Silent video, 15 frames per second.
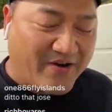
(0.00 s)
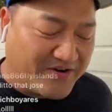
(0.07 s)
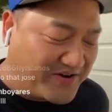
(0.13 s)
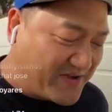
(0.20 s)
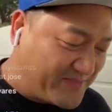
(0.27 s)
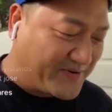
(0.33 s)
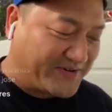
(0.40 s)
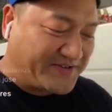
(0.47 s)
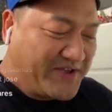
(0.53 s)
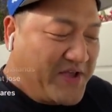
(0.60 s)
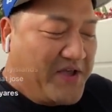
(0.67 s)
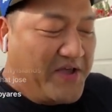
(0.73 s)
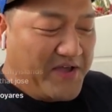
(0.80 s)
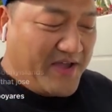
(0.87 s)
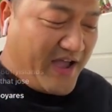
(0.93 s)
Power
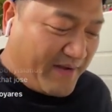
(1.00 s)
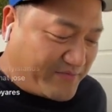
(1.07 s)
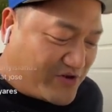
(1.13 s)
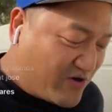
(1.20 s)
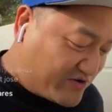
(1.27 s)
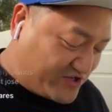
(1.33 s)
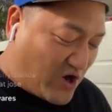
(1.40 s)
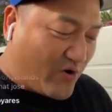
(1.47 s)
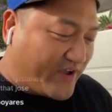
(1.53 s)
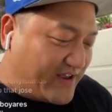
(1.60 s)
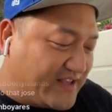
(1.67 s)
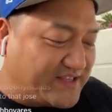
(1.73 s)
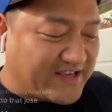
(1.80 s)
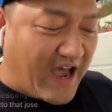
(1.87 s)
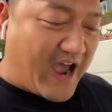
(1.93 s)
numbers. I'm jo-
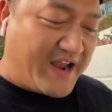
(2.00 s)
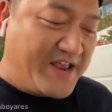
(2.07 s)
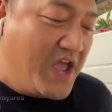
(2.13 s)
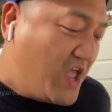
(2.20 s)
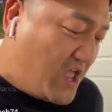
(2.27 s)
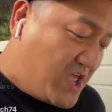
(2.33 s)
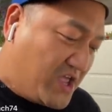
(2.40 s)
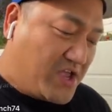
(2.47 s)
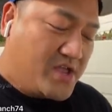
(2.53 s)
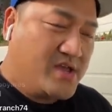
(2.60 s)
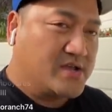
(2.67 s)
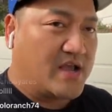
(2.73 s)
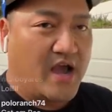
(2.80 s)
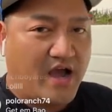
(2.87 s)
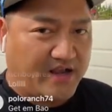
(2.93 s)
joking aside.
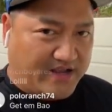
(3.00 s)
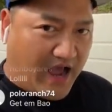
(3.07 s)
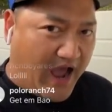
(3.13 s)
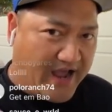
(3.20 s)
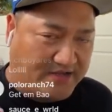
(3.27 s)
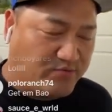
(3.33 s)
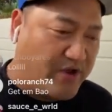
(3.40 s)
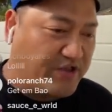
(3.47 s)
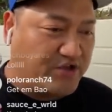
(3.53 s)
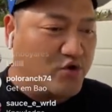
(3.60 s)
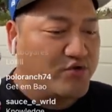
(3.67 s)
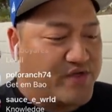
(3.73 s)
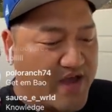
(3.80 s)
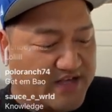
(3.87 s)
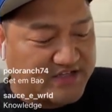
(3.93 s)
Guys, we
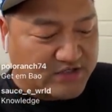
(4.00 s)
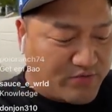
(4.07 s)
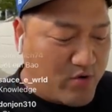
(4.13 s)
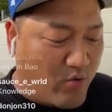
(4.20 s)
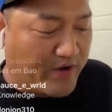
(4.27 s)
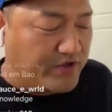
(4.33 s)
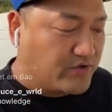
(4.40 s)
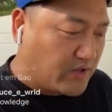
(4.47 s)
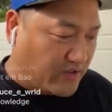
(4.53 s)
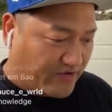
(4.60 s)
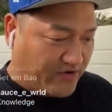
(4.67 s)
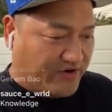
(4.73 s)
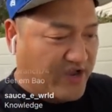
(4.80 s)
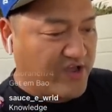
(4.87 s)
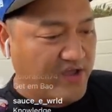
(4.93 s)
do this because we want you
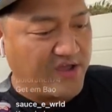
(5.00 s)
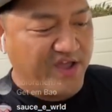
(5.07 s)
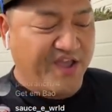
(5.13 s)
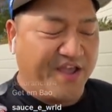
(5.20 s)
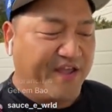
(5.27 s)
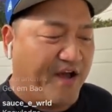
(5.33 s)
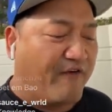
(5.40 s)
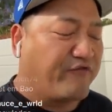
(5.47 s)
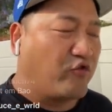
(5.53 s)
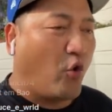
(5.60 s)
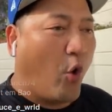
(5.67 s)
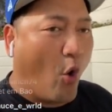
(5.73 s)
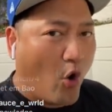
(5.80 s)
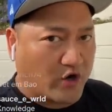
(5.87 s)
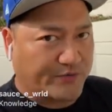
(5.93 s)
to learn.
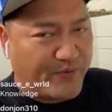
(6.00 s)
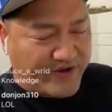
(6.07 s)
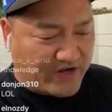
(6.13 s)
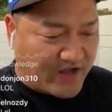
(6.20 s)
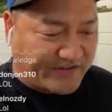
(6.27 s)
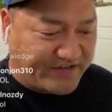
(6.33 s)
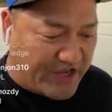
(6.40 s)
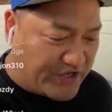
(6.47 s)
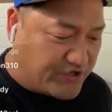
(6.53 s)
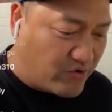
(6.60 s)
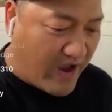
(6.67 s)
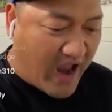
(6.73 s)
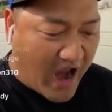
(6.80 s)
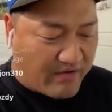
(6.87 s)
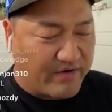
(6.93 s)
Of course, we cannot
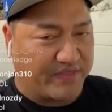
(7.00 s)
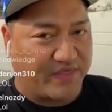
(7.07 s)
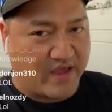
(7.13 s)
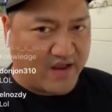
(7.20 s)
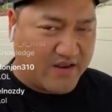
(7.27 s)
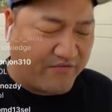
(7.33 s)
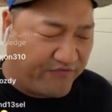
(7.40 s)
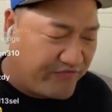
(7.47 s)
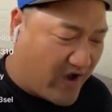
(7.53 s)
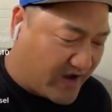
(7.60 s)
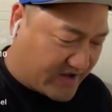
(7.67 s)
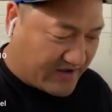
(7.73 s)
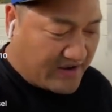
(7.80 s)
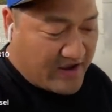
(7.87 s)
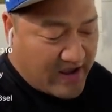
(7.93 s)
teach you everything in a
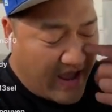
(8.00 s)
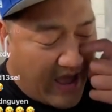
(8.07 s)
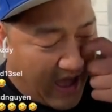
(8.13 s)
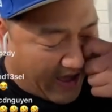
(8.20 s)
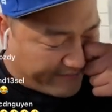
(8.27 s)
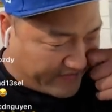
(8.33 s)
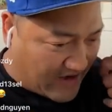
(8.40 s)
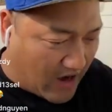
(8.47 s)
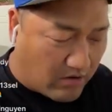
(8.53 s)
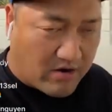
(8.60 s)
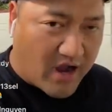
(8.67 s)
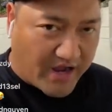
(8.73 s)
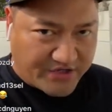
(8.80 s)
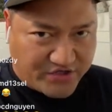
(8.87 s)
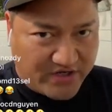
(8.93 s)
fucking half an
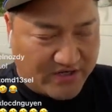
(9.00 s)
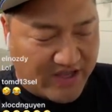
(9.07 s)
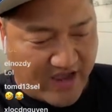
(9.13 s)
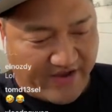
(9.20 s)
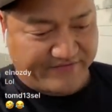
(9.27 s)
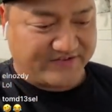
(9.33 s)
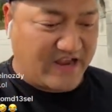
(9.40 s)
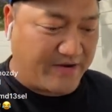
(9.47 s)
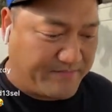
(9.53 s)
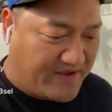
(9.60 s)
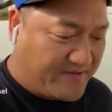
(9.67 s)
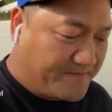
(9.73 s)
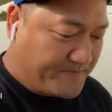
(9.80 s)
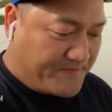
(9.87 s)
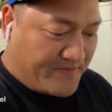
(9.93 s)
hour IG live
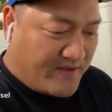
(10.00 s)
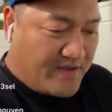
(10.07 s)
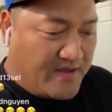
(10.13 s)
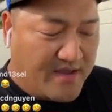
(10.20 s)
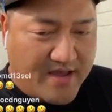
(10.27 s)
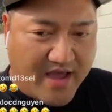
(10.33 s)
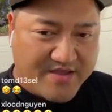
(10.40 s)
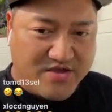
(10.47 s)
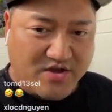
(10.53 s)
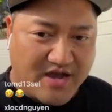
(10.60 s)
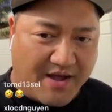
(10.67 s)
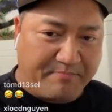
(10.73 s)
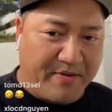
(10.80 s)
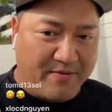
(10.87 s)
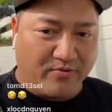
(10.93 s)
segment. And
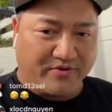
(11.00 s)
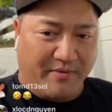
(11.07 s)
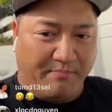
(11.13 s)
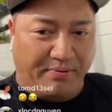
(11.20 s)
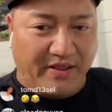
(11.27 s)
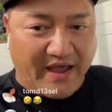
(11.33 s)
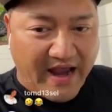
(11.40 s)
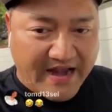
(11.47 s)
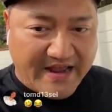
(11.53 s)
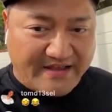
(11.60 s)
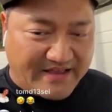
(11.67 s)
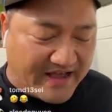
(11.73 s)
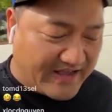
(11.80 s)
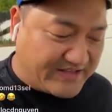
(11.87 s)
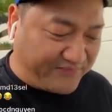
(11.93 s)
you got people
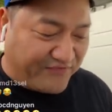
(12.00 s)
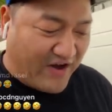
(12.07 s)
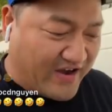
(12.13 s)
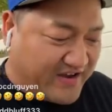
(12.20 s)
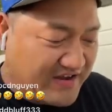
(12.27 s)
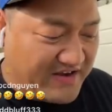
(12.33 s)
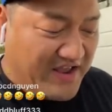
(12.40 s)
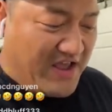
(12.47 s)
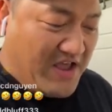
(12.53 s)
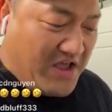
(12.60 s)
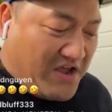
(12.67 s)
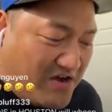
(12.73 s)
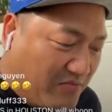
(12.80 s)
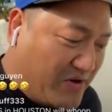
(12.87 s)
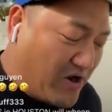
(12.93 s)
complaining that fucking,
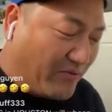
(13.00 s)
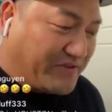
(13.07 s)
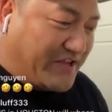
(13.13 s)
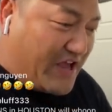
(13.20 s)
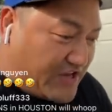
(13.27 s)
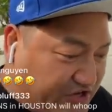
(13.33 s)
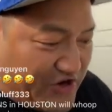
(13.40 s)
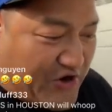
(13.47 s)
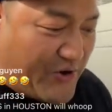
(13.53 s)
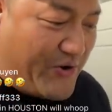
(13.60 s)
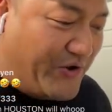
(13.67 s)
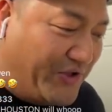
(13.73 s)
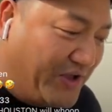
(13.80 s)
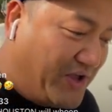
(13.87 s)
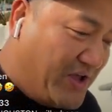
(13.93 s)
we don't teach
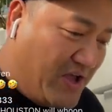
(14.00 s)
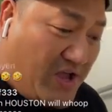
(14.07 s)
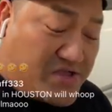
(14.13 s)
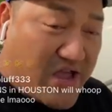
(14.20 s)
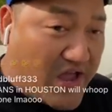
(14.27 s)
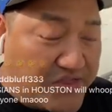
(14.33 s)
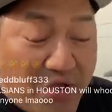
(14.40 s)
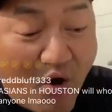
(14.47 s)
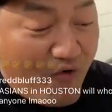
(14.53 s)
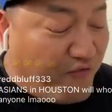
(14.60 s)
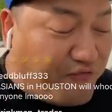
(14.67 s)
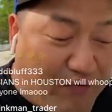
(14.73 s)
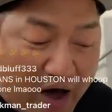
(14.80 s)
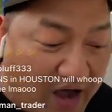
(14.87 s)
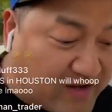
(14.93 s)
you, then
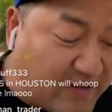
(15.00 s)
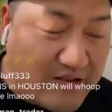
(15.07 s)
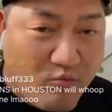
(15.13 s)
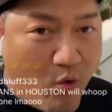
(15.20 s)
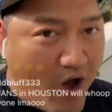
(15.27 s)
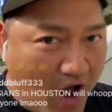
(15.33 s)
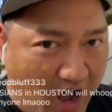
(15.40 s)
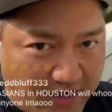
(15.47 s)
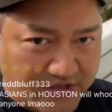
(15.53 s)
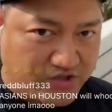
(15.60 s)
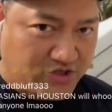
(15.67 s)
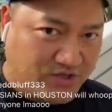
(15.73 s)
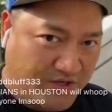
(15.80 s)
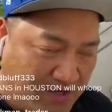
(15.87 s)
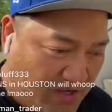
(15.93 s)
don't fucking
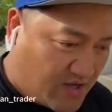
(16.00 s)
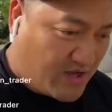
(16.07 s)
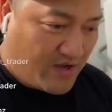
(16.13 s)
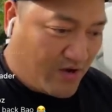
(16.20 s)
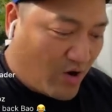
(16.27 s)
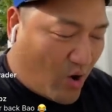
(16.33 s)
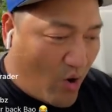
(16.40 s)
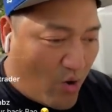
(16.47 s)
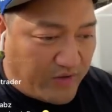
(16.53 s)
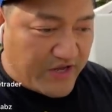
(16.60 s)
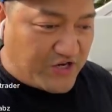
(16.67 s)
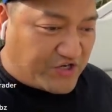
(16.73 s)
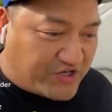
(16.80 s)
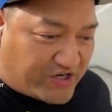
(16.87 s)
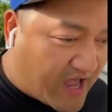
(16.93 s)
watch.
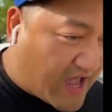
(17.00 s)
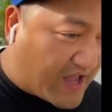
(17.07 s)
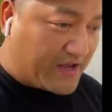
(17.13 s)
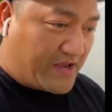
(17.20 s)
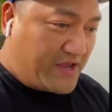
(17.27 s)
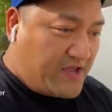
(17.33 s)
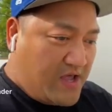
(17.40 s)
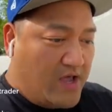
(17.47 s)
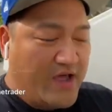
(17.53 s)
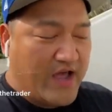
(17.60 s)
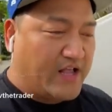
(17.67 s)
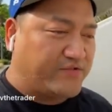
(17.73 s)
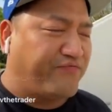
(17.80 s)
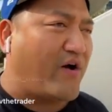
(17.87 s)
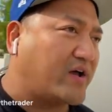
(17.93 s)
Holy shit.
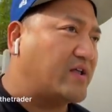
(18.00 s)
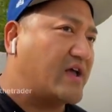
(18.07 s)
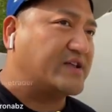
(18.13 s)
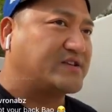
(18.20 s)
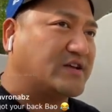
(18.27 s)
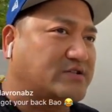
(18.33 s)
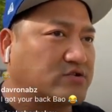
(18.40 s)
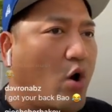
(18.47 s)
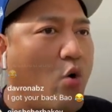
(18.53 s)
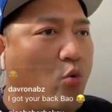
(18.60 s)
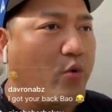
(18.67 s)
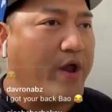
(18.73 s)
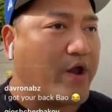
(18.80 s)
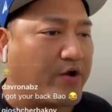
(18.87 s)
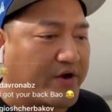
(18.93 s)
It's fucking, it's just
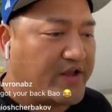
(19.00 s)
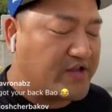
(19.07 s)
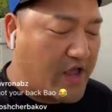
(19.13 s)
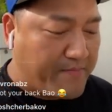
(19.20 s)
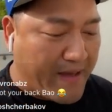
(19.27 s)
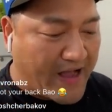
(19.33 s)
so weird.